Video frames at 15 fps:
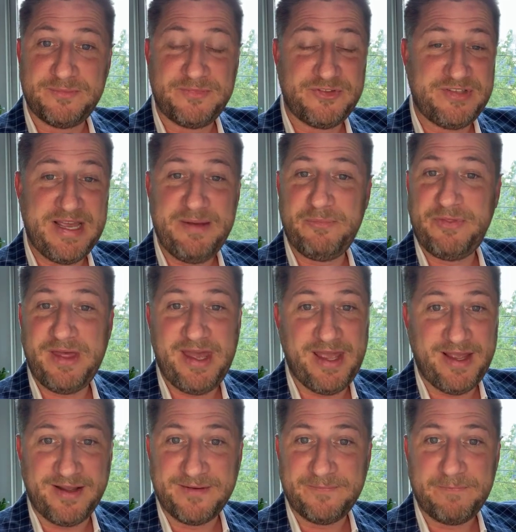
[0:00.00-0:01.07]
same
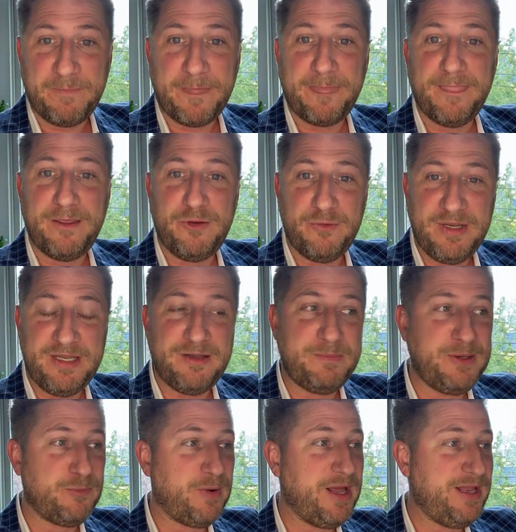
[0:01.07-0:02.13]
thing. You need to
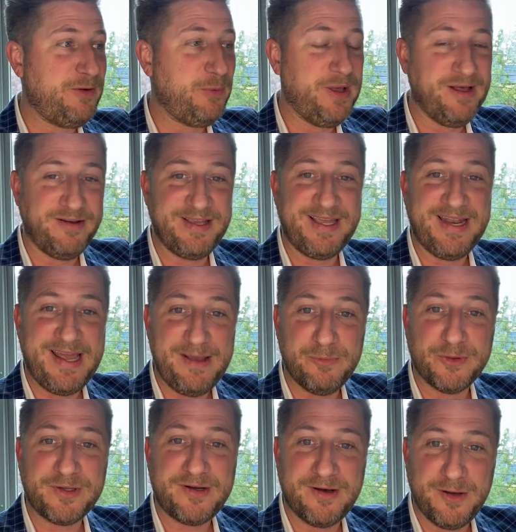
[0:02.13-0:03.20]
be ready, willing, and able
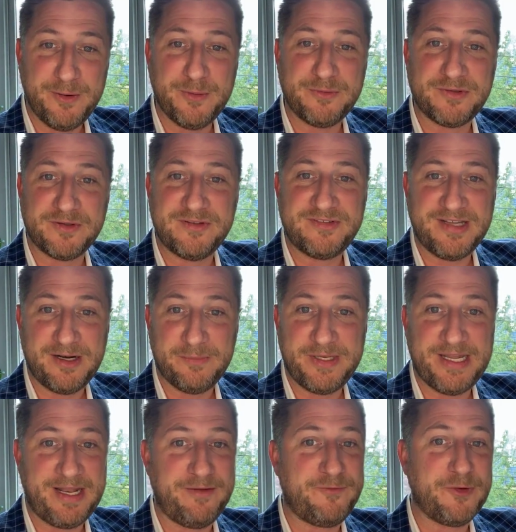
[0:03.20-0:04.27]
to close on the settlement
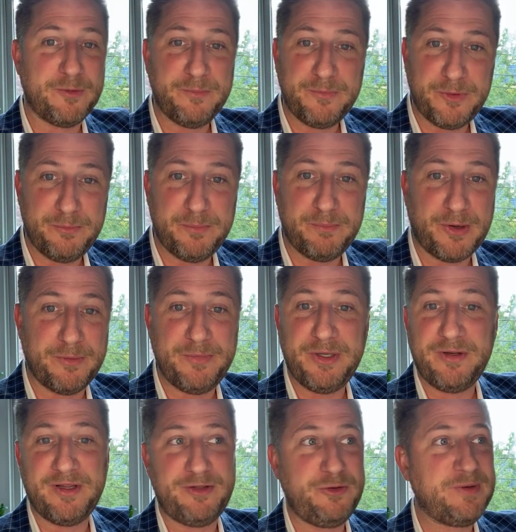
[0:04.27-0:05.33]
date. If you're in
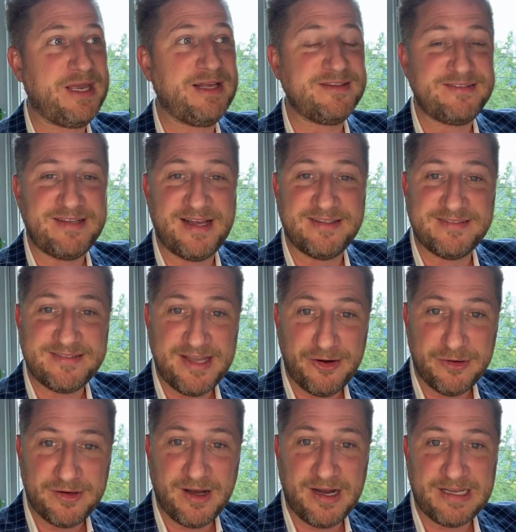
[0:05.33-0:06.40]
Bermuda and you can't sign
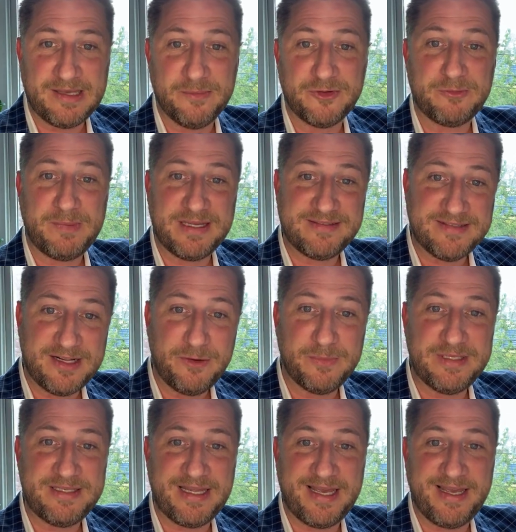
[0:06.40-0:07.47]
seller documents by
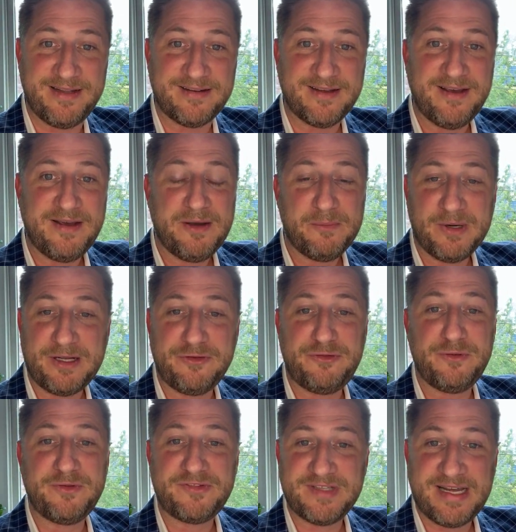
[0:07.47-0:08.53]
settlement date because you
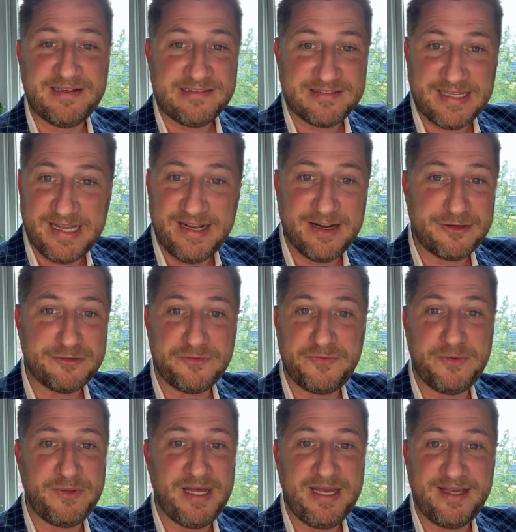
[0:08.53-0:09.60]
decide to stay an extra
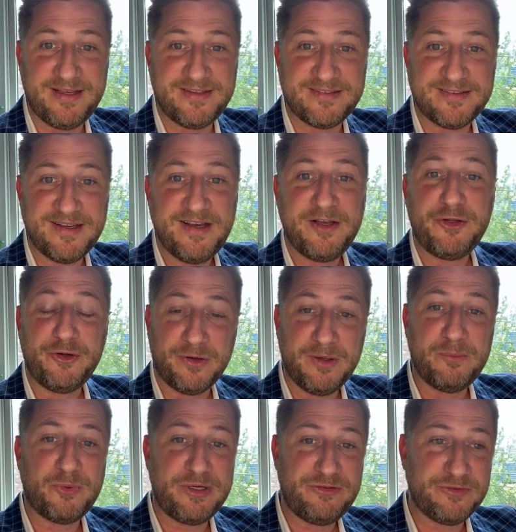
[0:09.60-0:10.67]
few days, you're
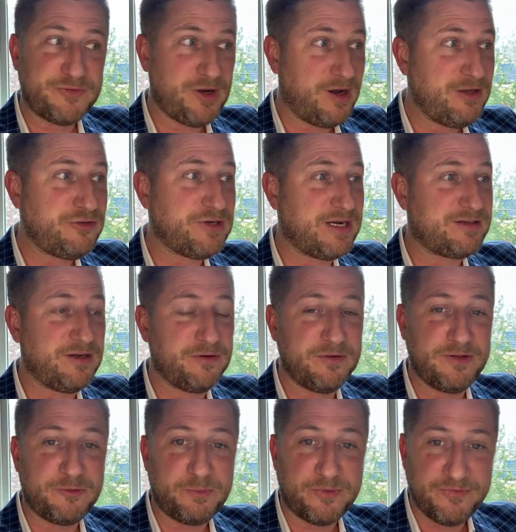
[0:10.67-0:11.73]
in breach of contract under
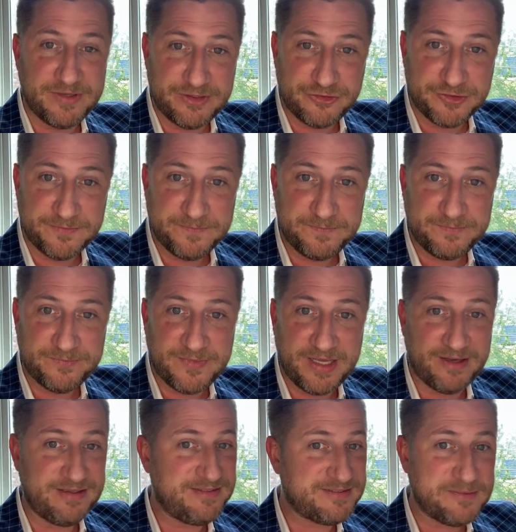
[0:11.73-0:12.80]
this provision, at
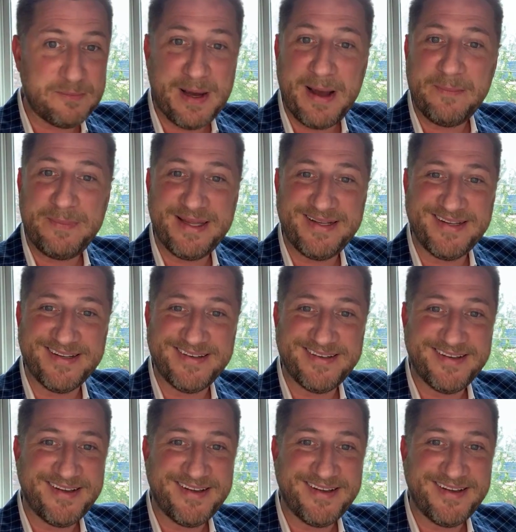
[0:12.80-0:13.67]
least in my opinion.